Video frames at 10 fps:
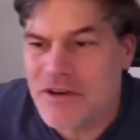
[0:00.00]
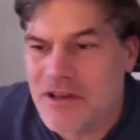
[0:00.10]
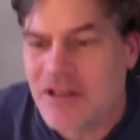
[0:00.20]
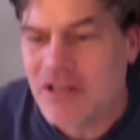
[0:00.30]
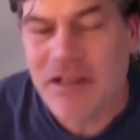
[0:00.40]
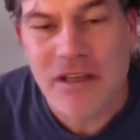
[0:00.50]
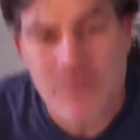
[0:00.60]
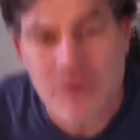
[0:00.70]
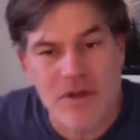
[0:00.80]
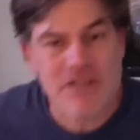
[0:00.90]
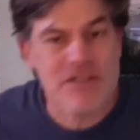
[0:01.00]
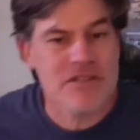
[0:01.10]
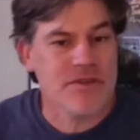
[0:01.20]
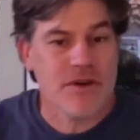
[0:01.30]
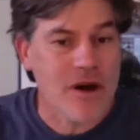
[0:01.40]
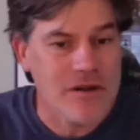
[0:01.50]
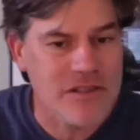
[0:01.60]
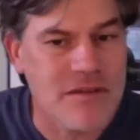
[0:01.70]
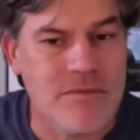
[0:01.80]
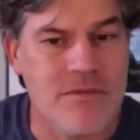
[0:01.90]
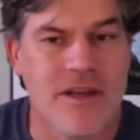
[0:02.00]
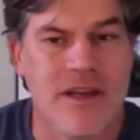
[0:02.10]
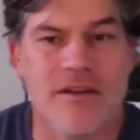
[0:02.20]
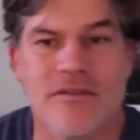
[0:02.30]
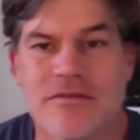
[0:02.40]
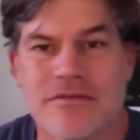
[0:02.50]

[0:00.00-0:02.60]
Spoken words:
a couple questions if there are some right now.